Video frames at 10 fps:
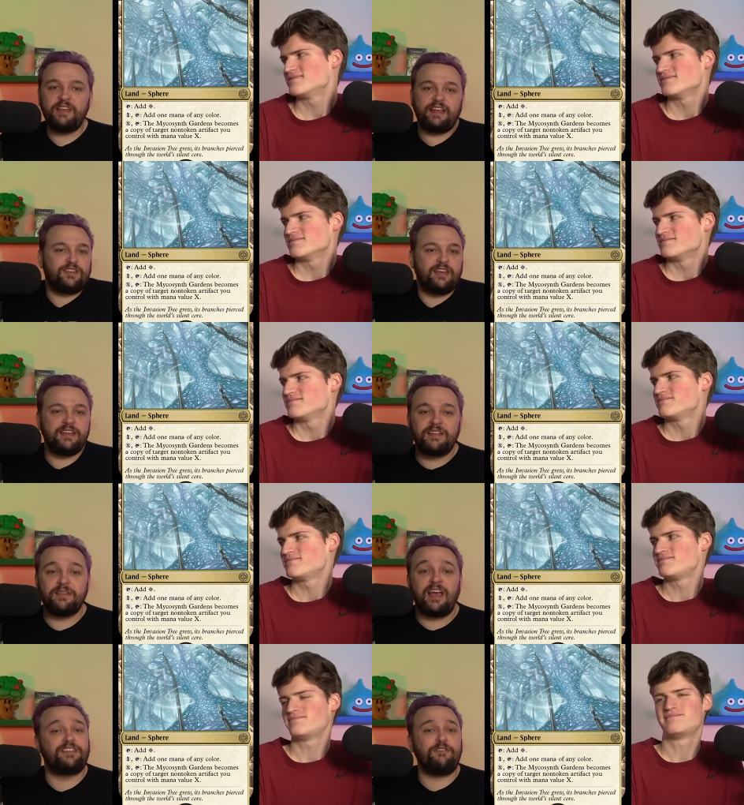Speaker 1: It's,
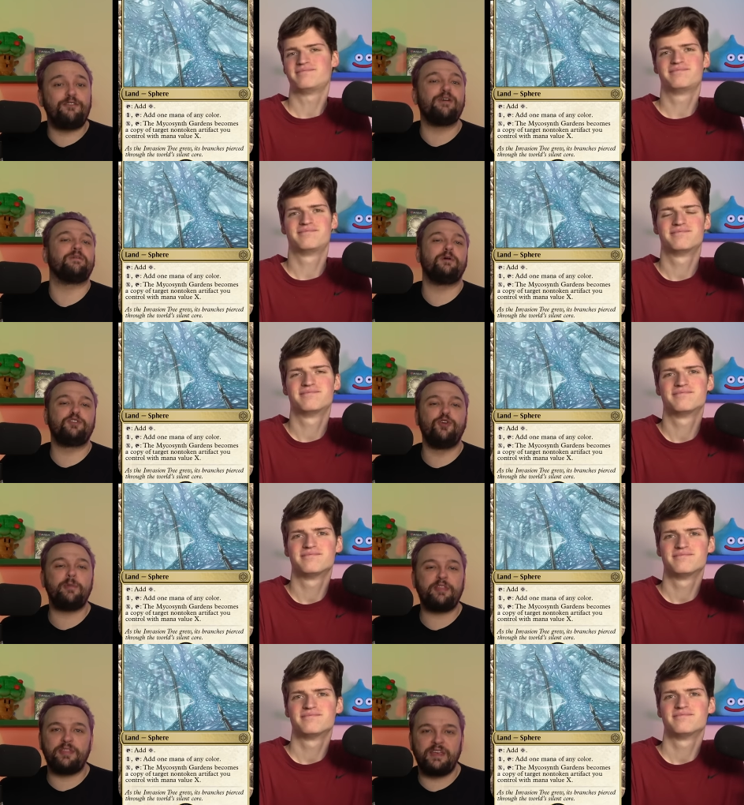except for what's cool
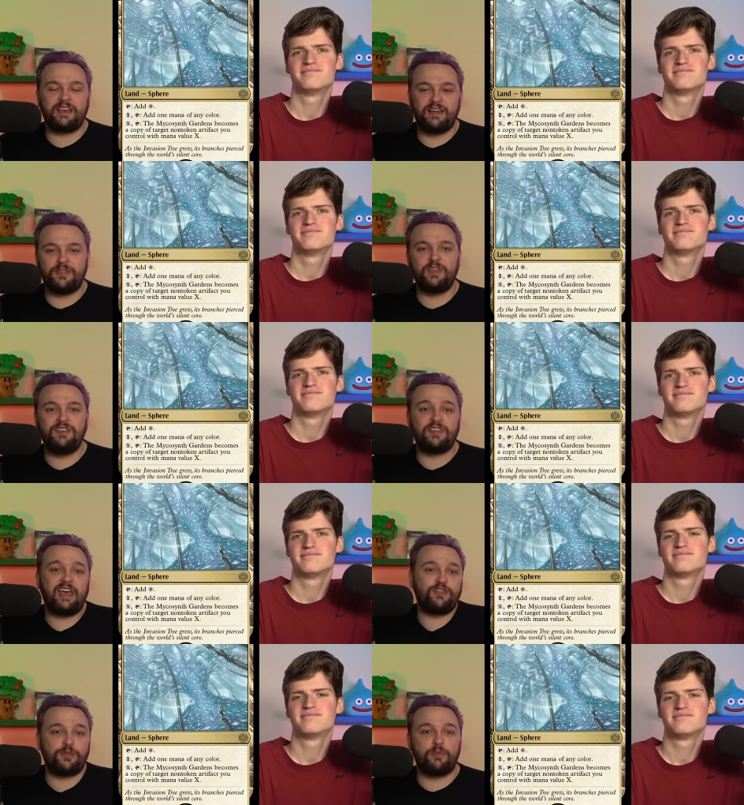about like these
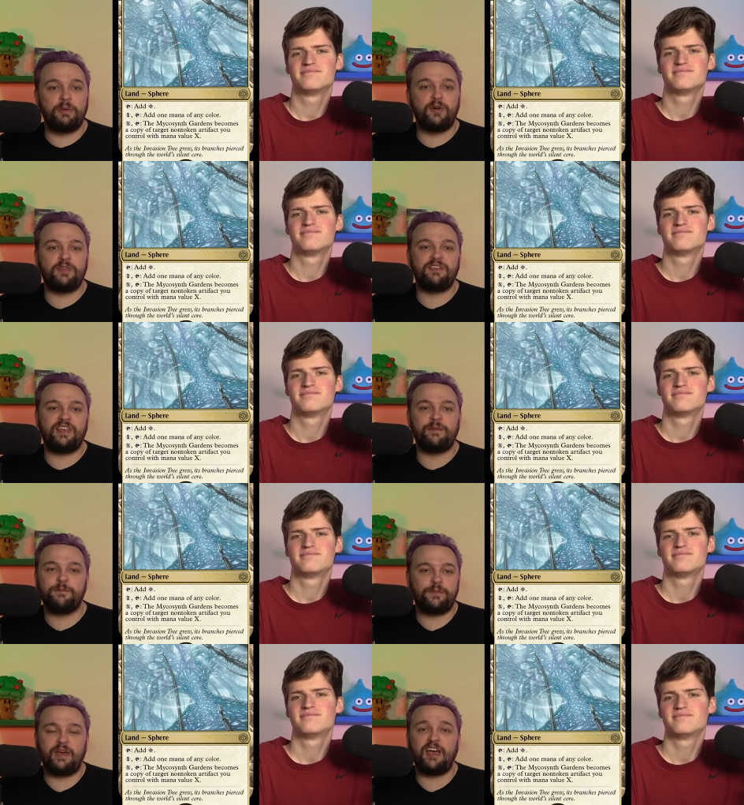lands with abilities that,
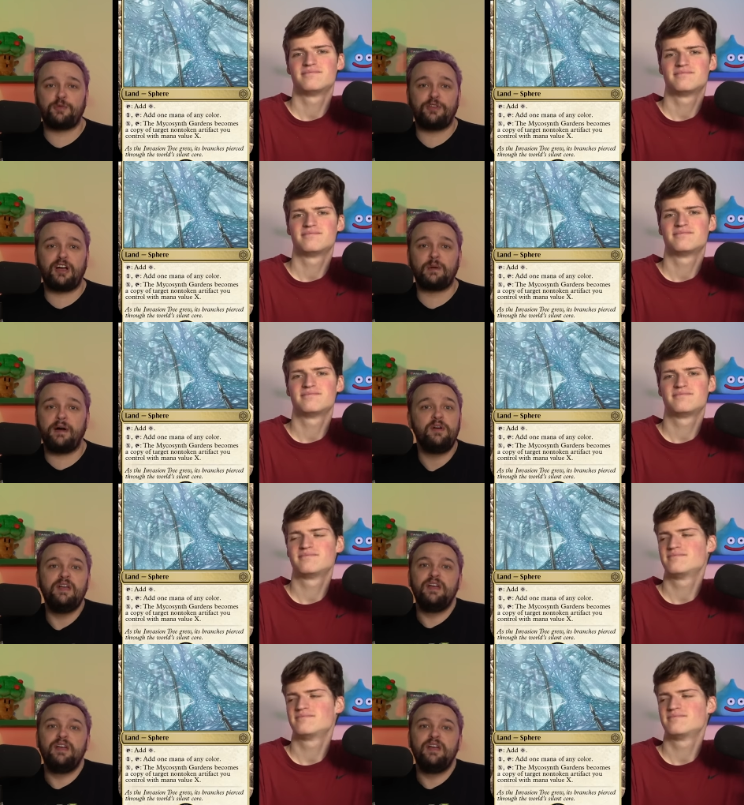as we talk about,